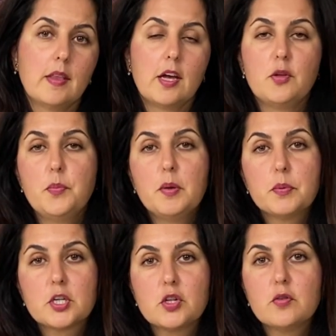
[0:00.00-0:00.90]
Now
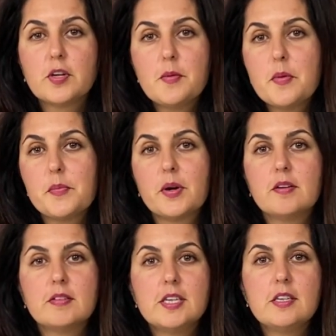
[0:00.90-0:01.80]
it's time to talk about
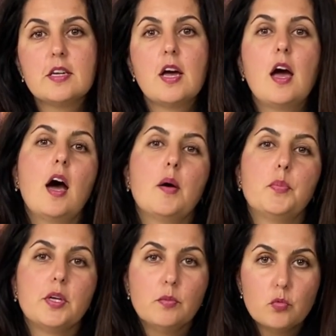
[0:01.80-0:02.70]
all the features of the
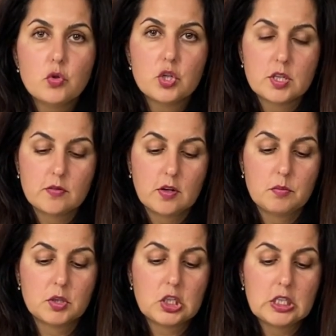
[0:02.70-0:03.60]
Strong 210 Max.